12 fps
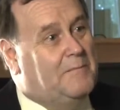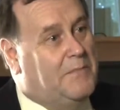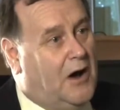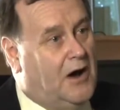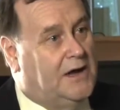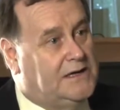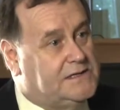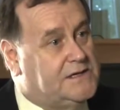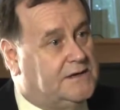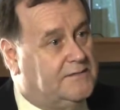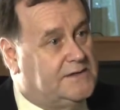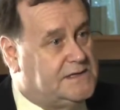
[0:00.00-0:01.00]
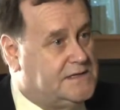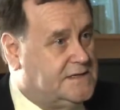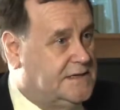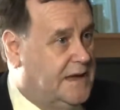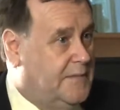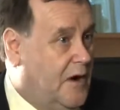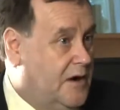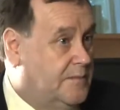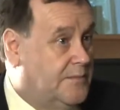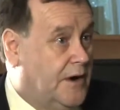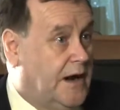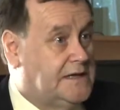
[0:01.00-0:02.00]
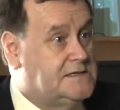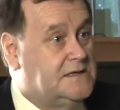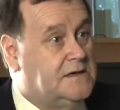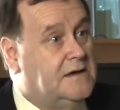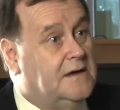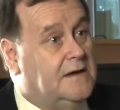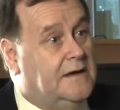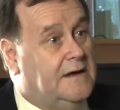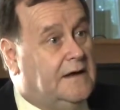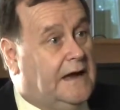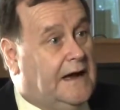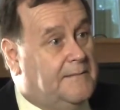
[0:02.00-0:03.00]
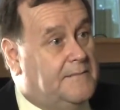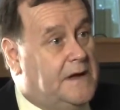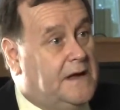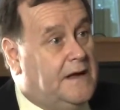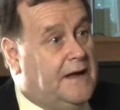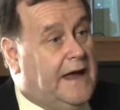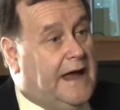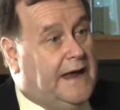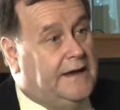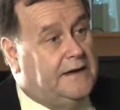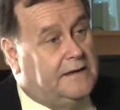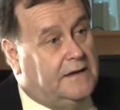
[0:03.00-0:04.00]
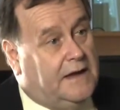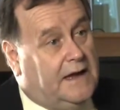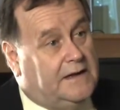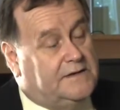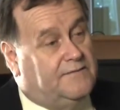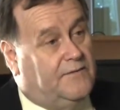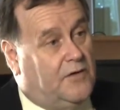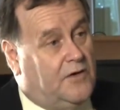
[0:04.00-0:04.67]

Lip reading: They're buying services and they're buying products, and it's